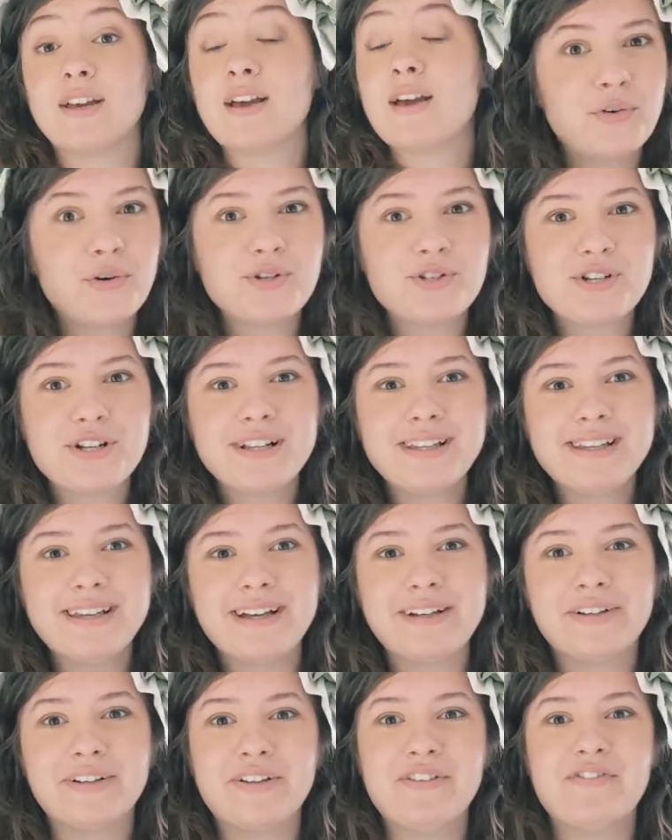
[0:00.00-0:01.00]

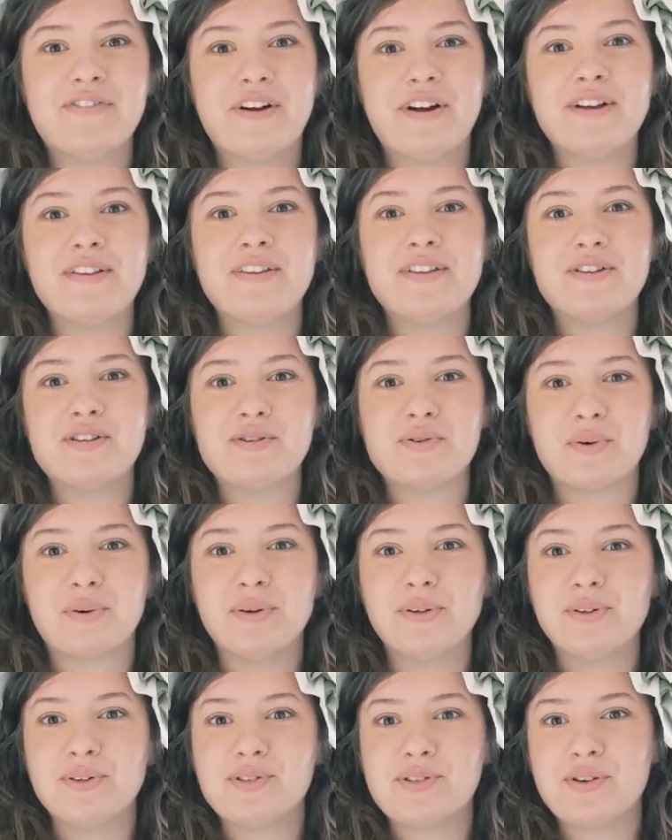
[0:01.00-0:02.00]
Unfortunately, I couldn't find the
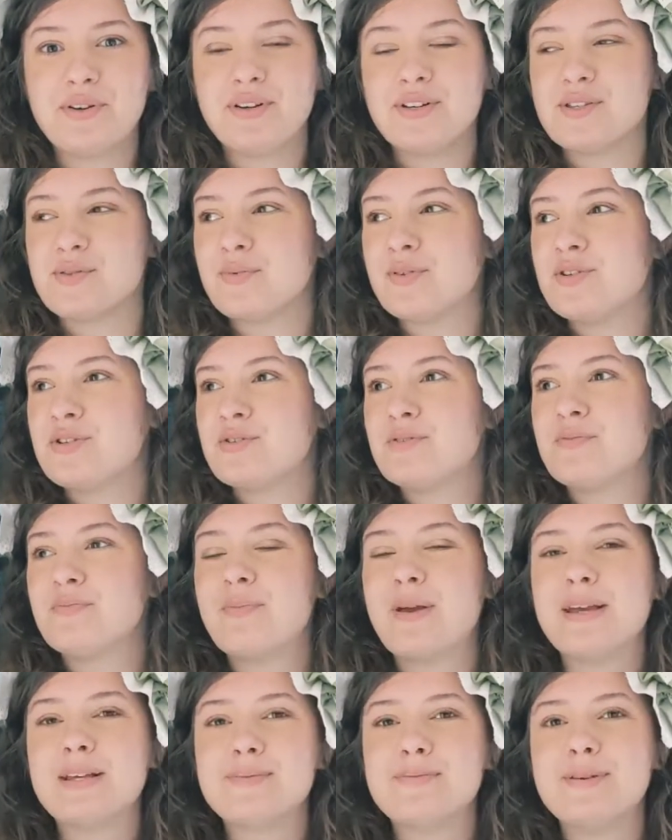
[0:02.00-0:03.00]
tutorial series, which
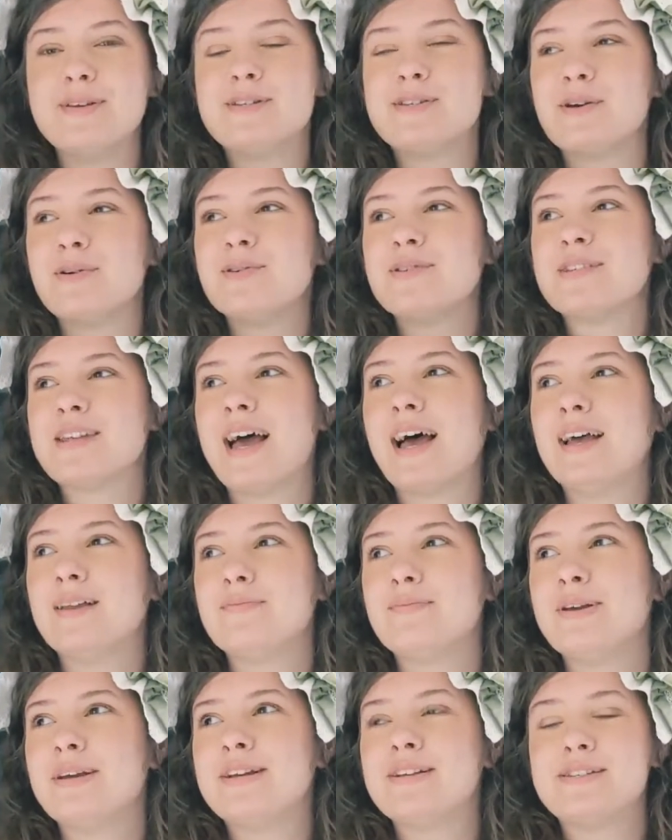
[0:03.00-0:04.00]
makes me so
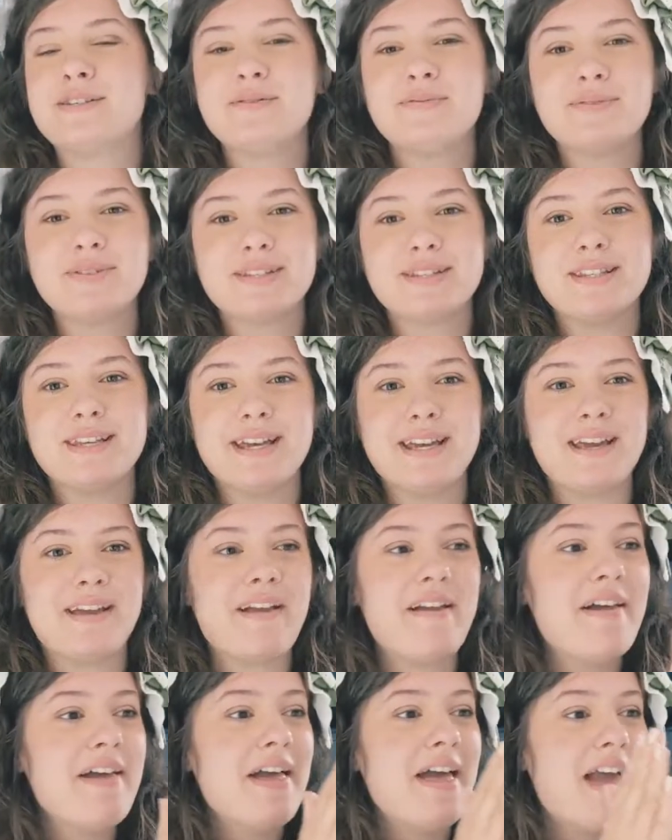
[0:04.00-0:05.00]
sad because it was like